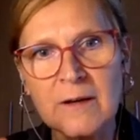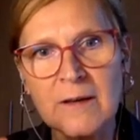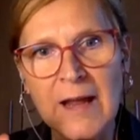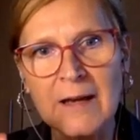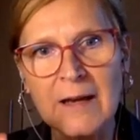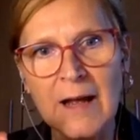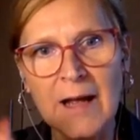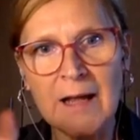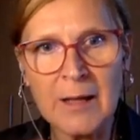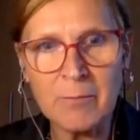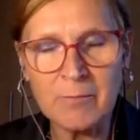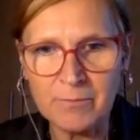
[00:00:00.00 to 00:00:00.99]
than I
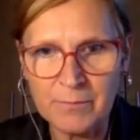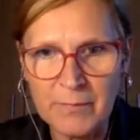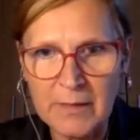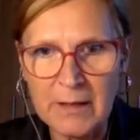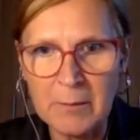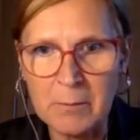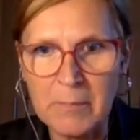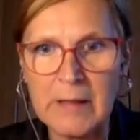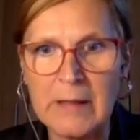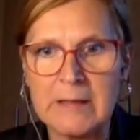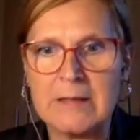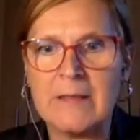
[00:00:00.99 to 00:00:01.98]
am
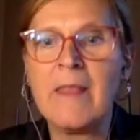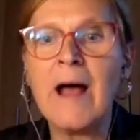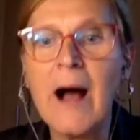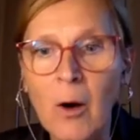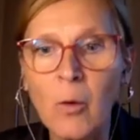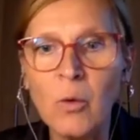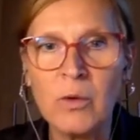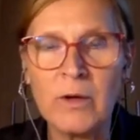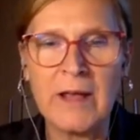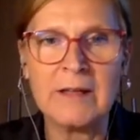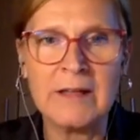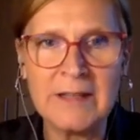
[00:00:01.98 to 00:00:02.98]
now
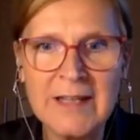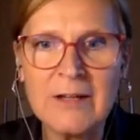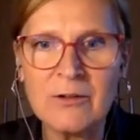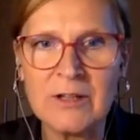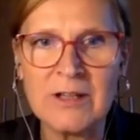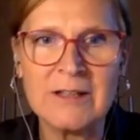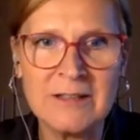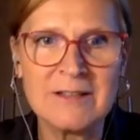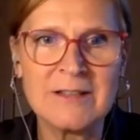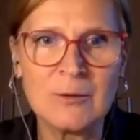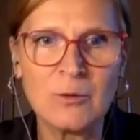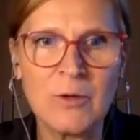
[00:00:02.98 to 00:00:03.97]
and here in
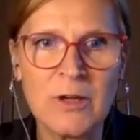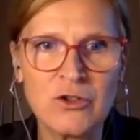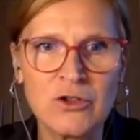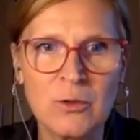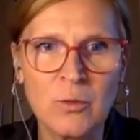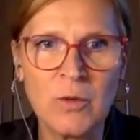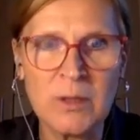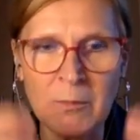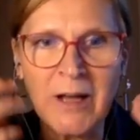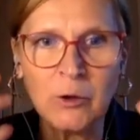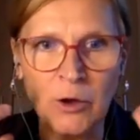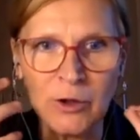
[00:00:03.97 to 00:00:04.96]
this situation with
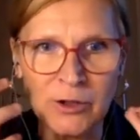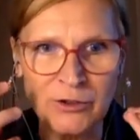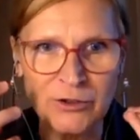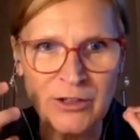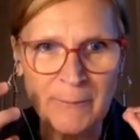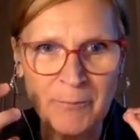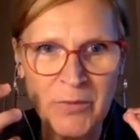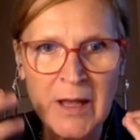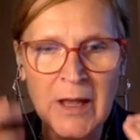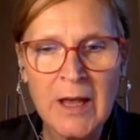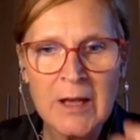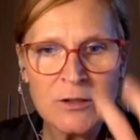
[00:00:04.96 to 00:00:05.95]
my knowledge.
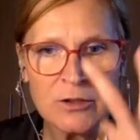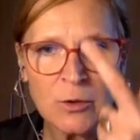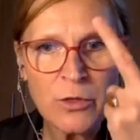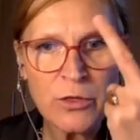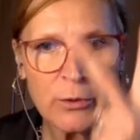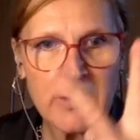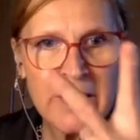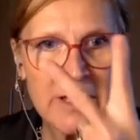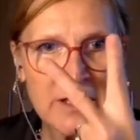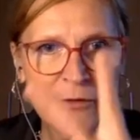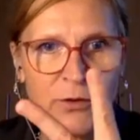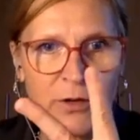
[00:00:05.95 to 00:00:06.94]
So three
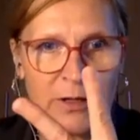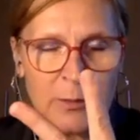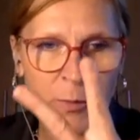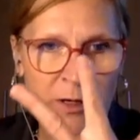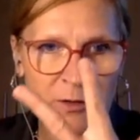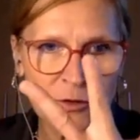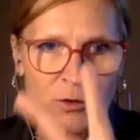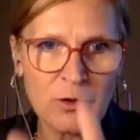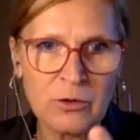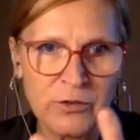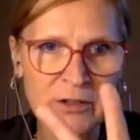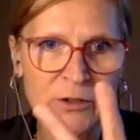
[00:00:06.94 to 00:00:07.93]
different parts
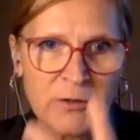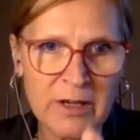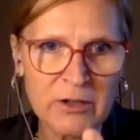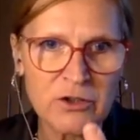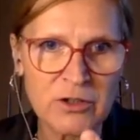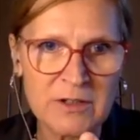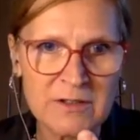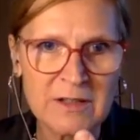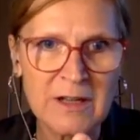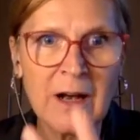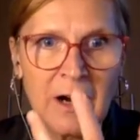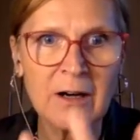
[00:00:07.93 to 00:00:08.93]
of interactions
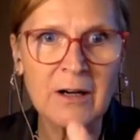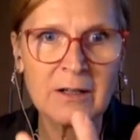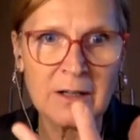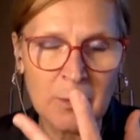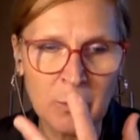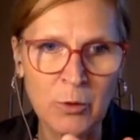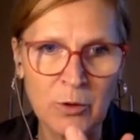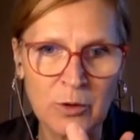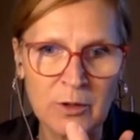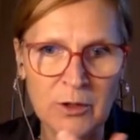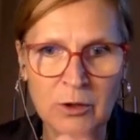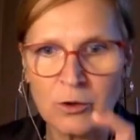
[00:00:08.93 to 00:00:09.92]
are
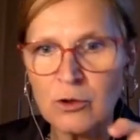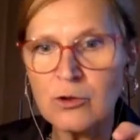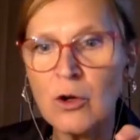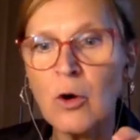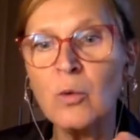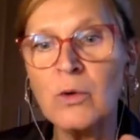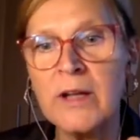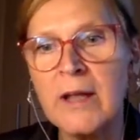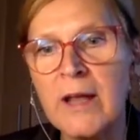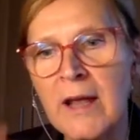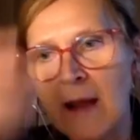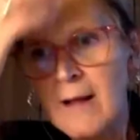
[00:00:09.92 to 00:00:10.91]
important. Not
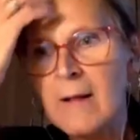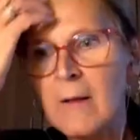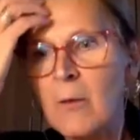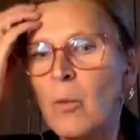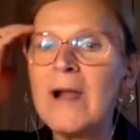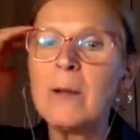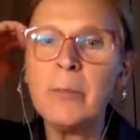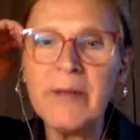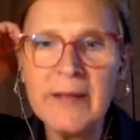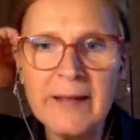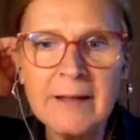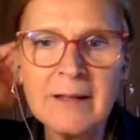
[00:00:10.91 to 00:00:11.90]
only
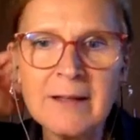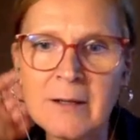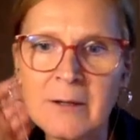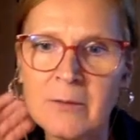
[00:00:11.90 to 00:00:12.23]
well-being,